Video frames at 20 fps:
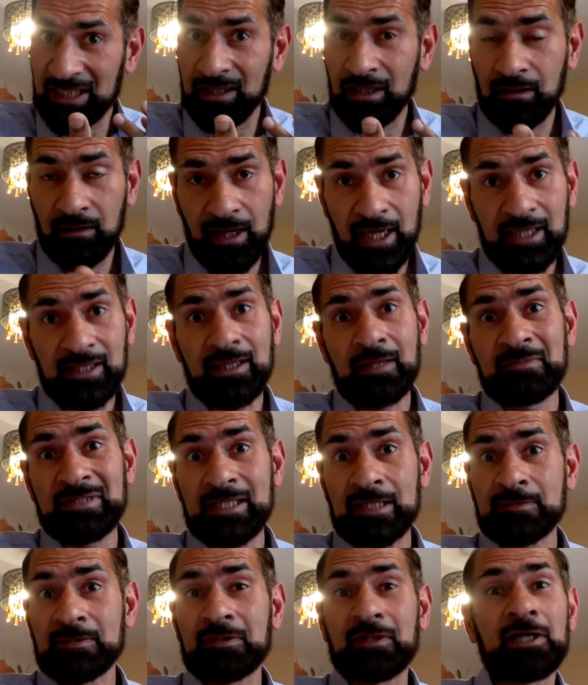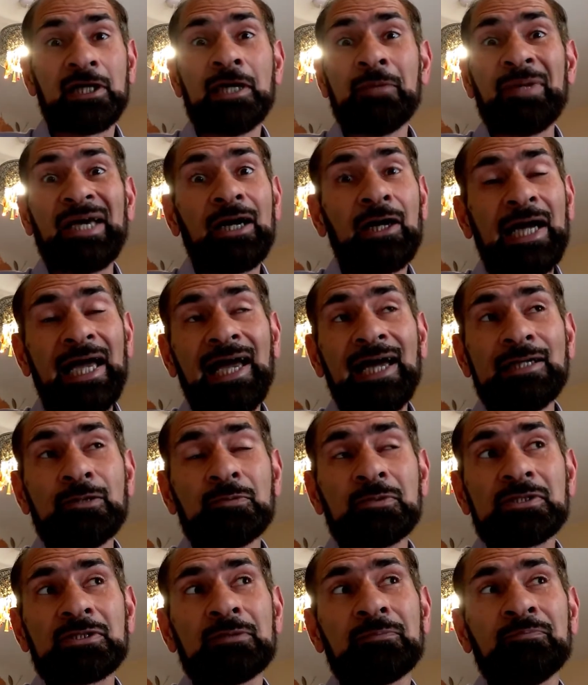like them, subscribe, and
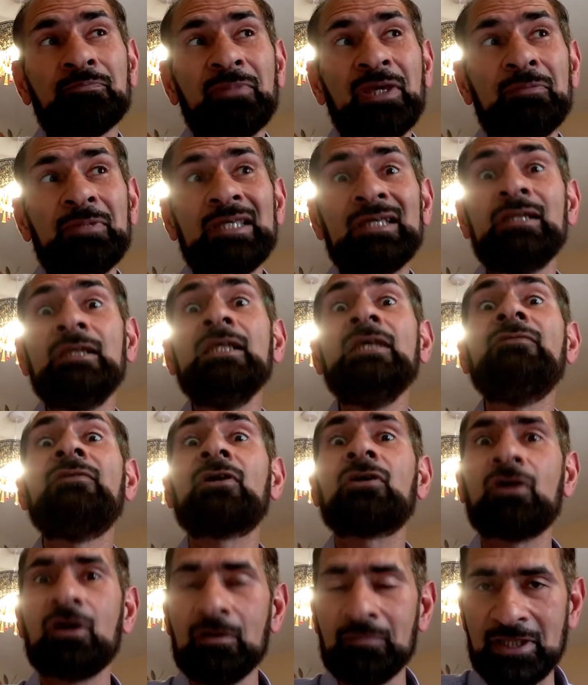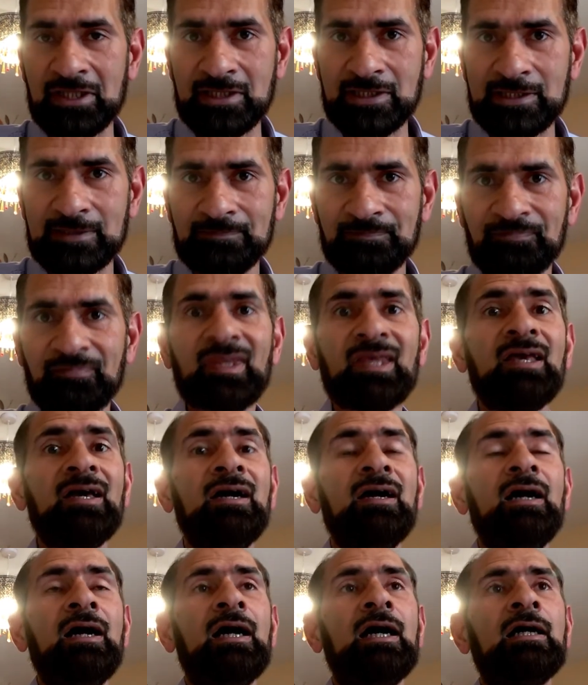also maybe leave a comment.
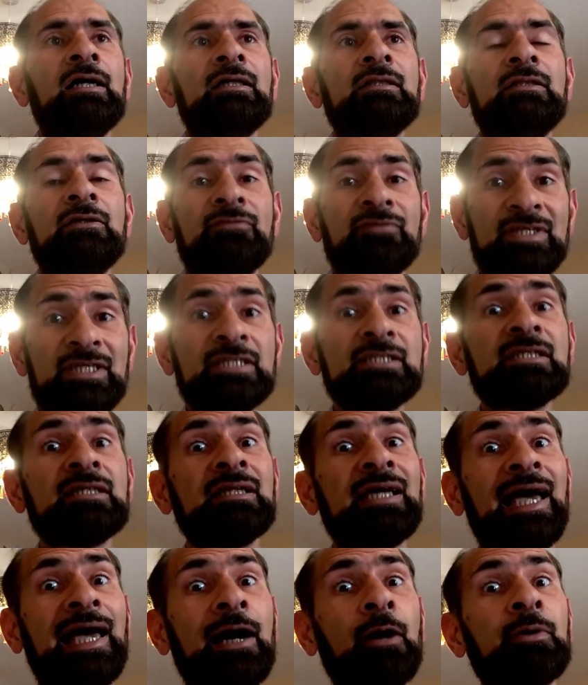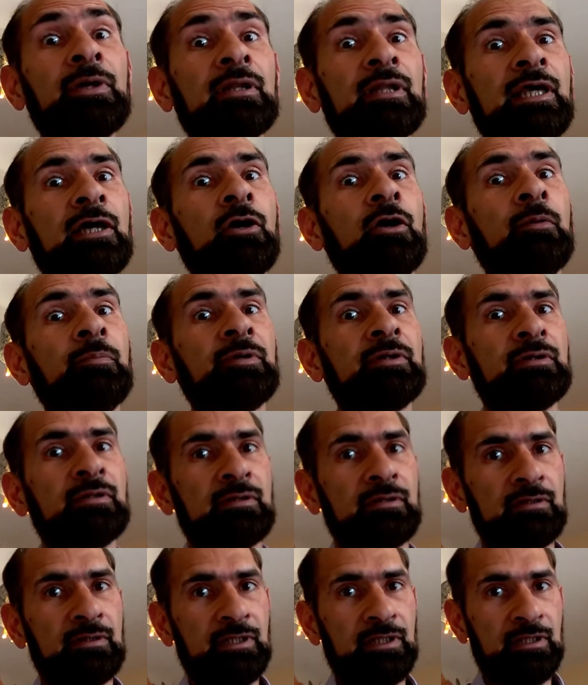The reason how it will help
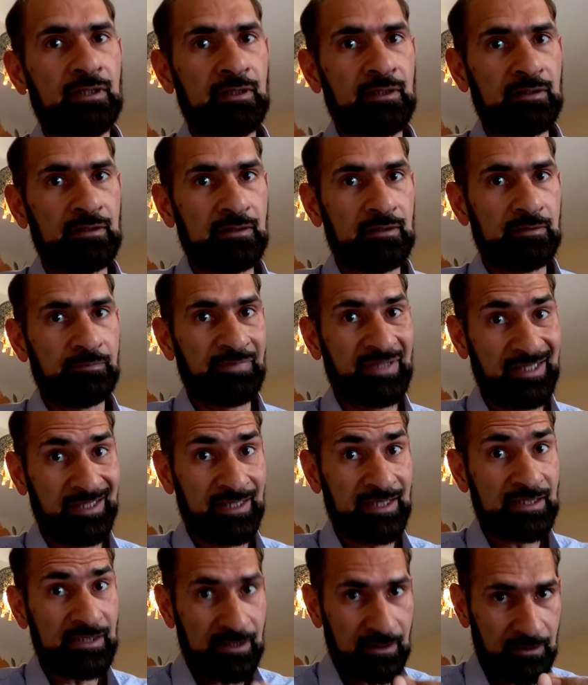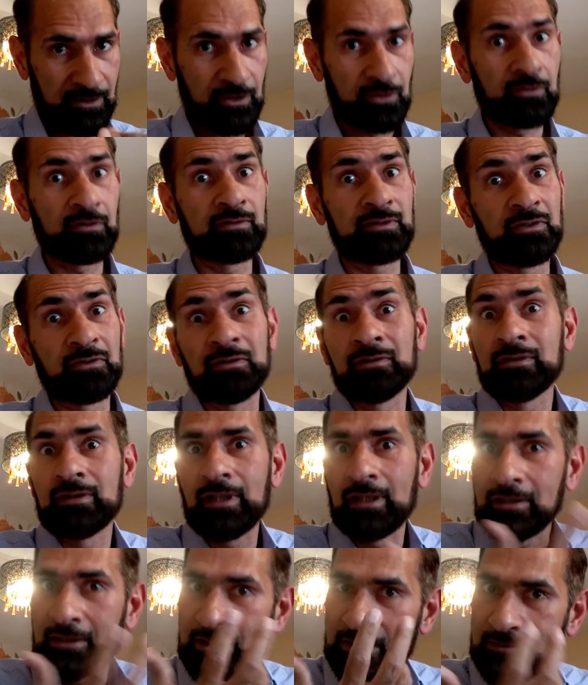the peers, your
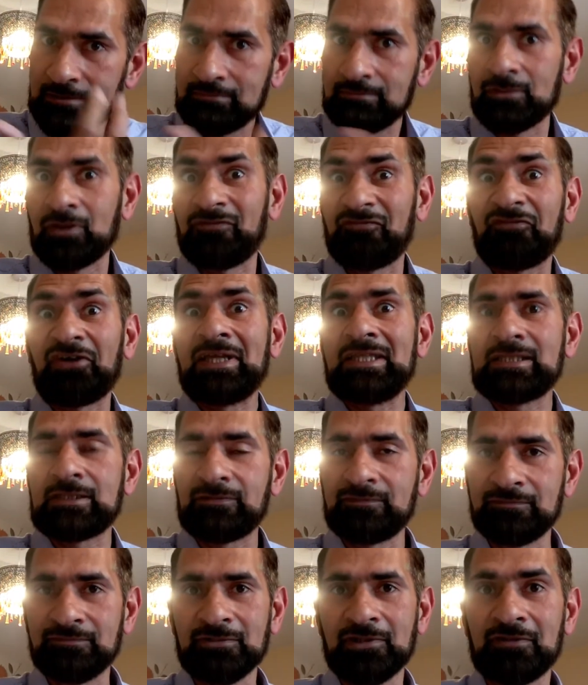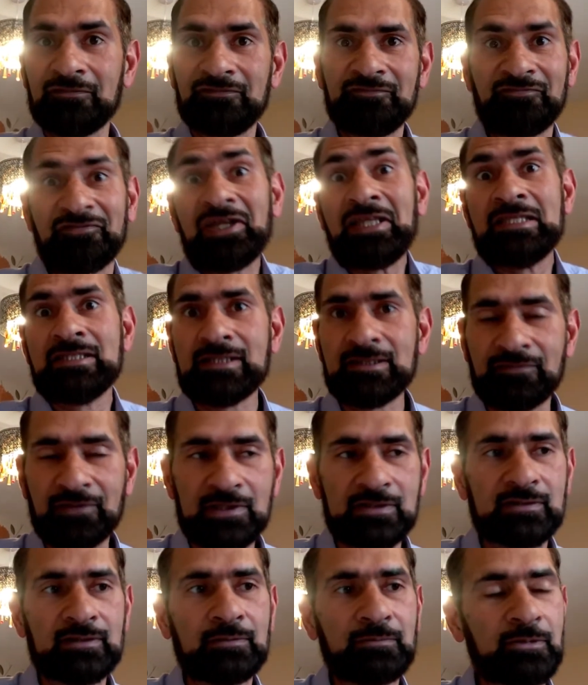other friends and friends, for
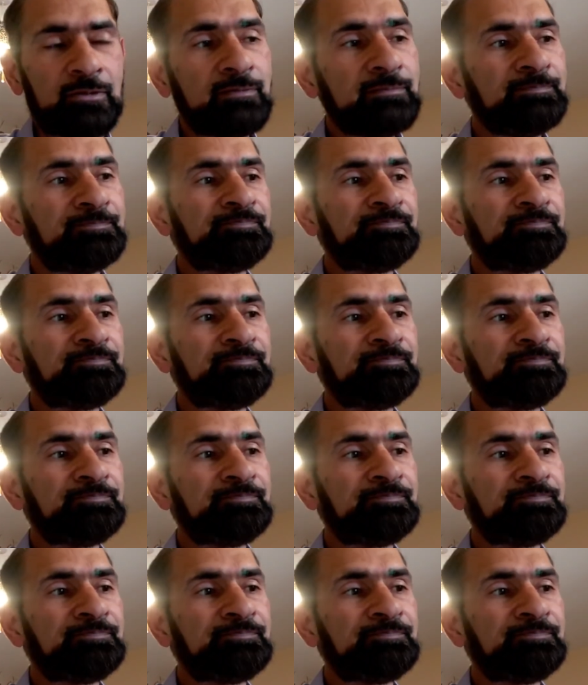example,